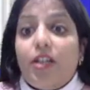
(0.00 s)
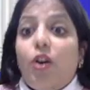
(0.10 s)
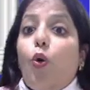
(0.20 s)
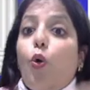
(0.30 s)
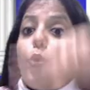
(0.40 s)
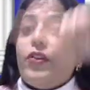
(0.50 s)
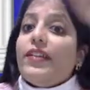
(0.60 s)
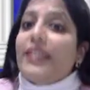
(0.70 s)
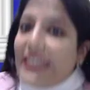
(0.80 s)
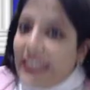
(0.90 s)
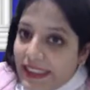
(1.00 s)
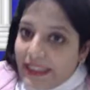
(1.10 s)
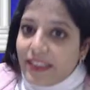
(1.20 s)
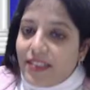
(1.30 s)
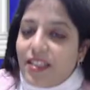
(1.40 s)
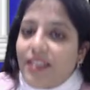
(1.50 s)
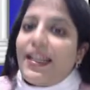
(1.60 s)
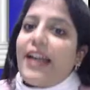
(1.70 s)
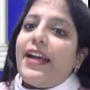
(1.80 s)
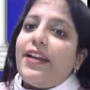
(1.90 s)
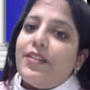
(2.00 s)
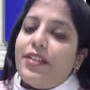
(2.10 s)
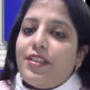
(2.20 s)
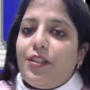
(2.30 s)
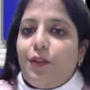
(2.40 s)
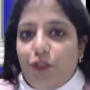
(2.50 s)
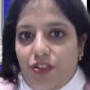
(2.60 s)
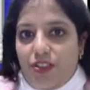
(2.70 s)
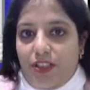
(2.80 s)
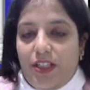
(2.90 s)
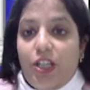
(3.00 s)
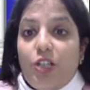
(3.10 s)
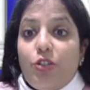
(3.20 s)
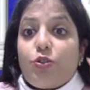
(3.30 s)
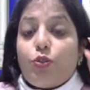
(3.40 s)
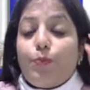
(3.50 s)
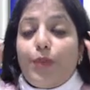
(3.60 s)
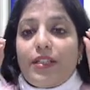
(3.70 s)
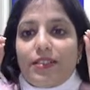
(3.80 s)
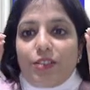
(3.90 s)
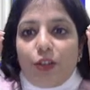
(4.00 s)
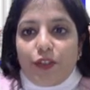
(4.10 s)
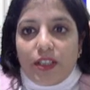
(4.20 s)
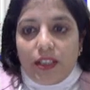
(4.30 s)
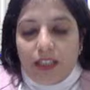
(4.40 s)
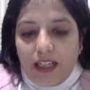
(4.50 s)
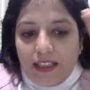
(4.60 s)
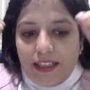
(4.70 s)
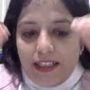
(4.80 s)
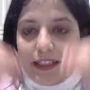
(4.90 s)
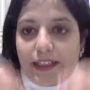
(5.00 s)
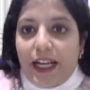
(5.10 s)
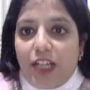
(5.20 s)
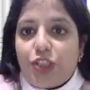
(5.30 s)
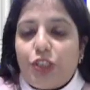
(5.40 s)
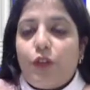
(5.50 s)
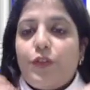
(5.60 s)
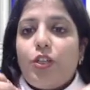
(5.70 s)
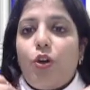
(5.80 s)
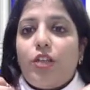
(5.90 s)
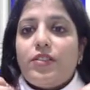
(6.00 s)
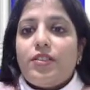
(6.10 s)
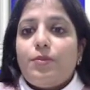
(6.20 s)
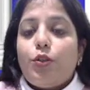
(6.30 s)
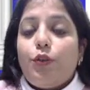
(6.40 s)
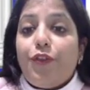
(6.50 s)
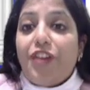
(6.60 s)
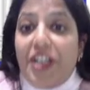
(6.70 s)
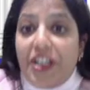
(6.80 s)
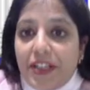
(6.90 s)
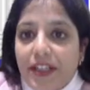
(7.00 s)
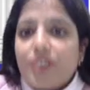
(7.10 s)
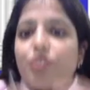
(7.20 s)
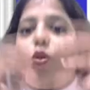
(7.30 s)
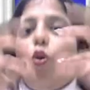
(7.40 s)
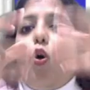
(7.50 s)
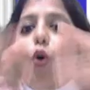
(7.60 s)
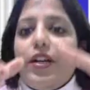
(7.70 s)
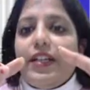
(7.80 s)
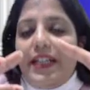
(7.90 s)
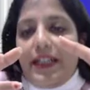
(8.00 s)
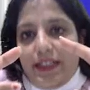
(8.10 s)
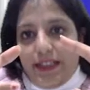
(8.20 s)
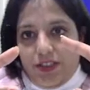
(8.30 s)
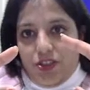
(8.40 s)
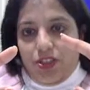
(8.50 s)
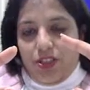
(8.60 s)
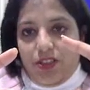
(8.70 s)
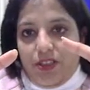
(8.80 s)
on the interest that I earned in the first year. So because of the introduction of the concept of interest on interest,